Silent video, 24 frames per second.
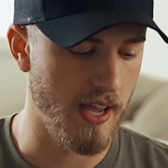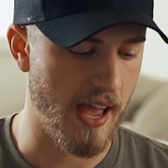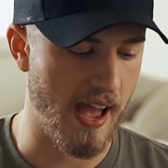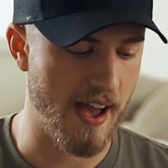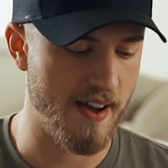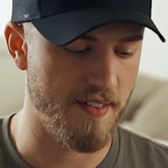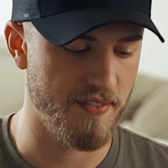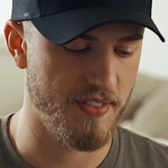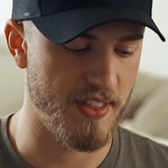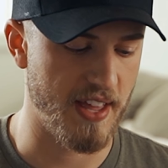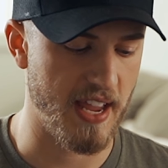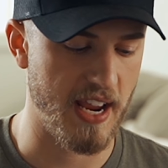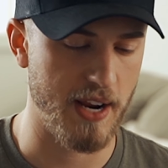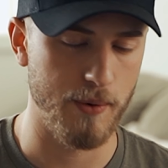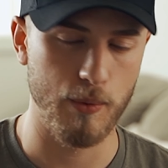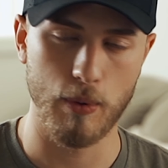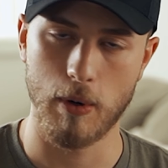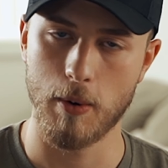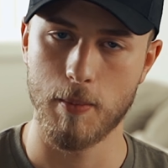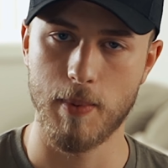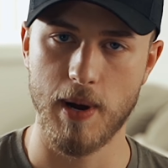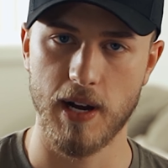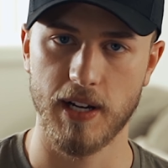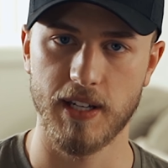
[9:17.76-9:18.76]
have the hand
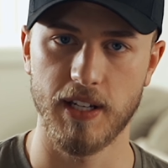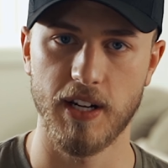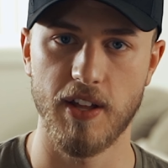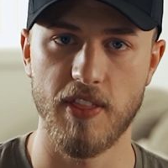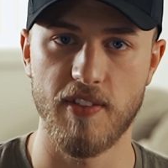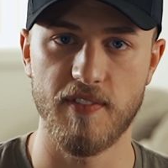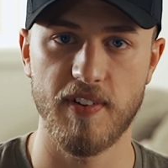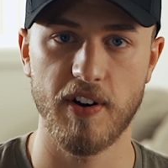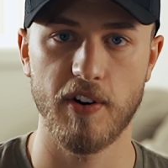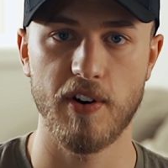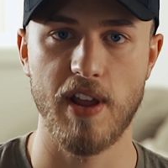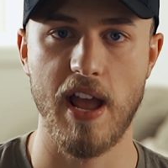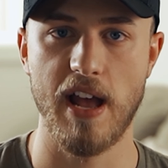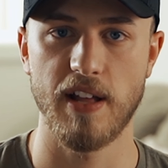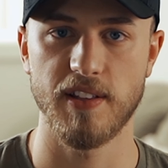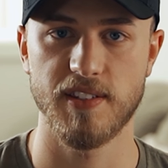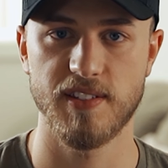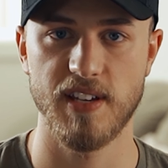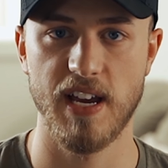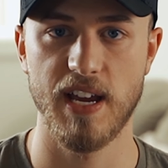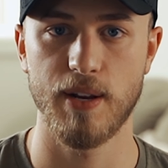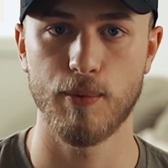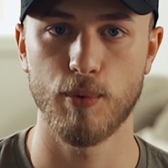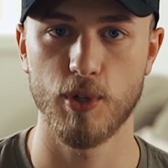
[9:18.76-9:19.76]
warmer pocket on the very
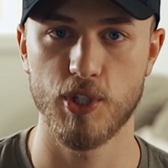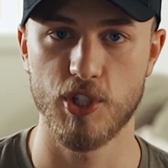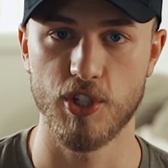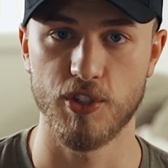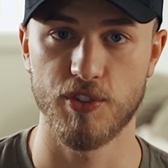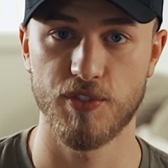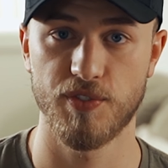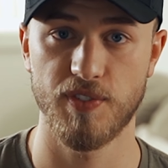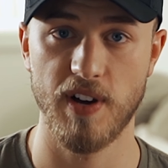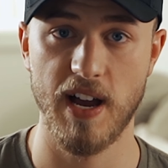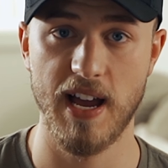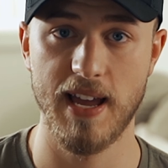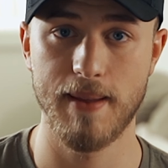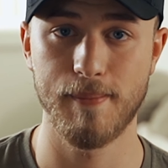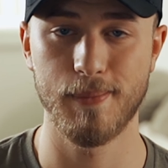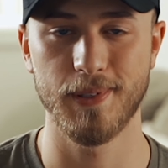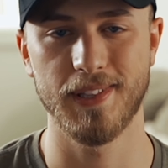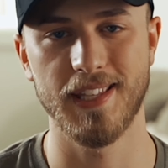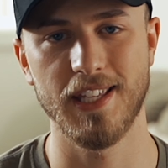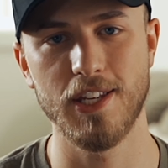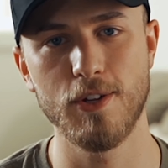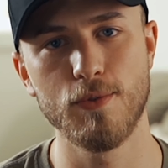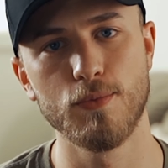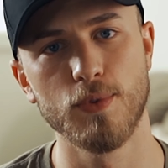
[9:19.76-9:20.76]
outside, which is fine, but
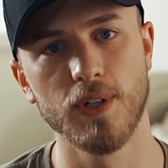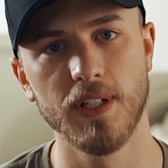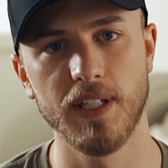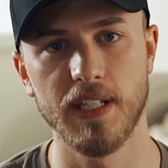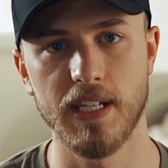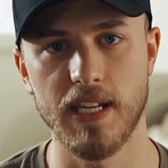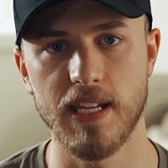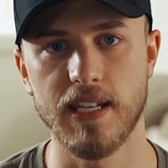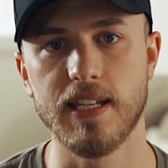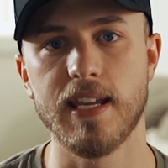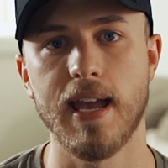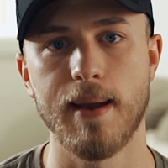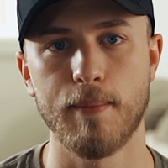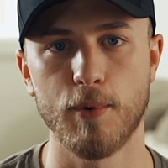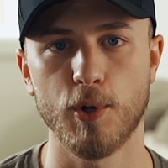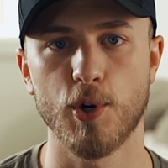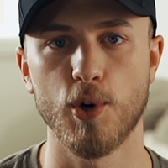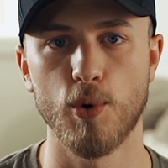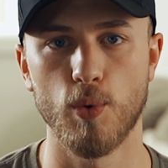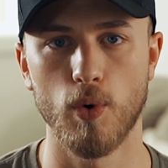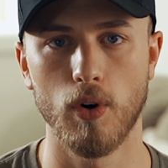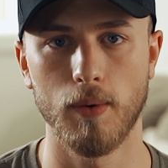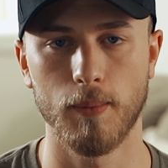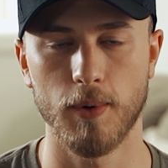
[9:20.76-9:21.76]
then you really need
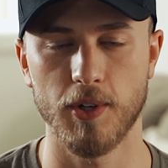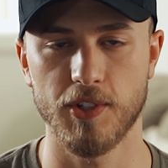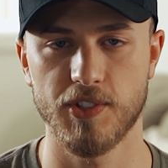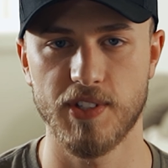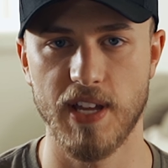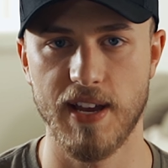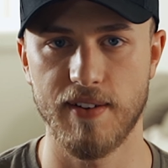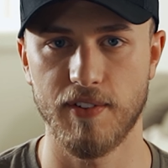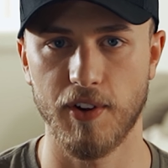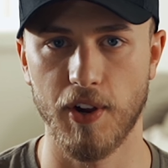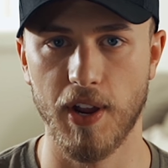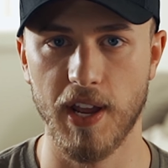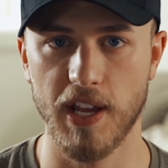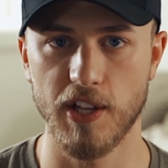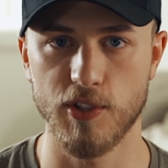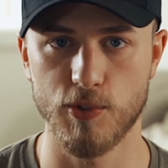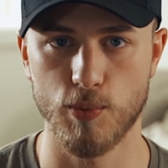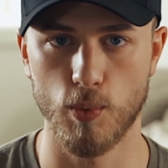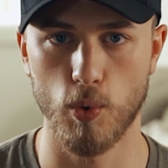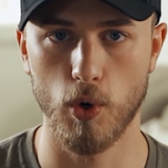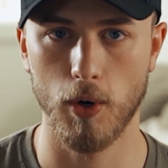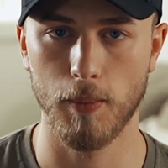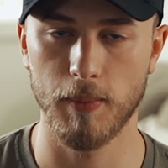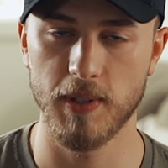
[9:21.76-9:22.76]
chemical warmers to have your hands
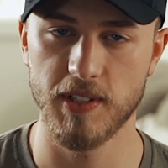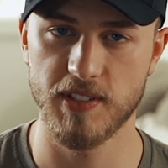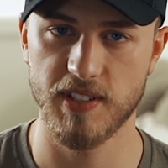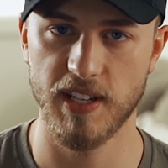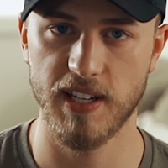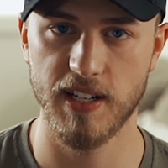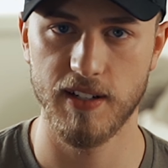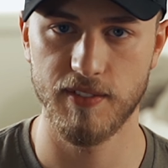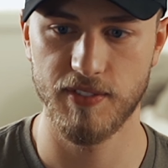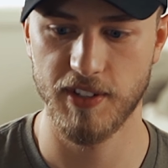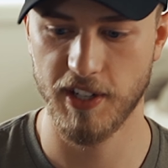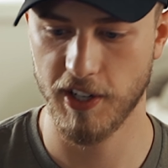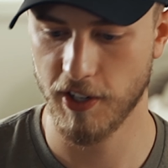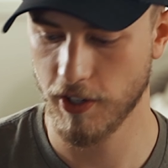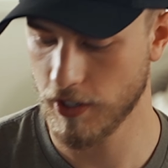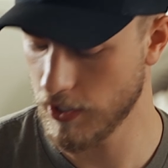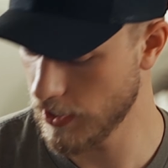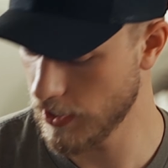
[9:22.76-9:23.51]
warm inside of there.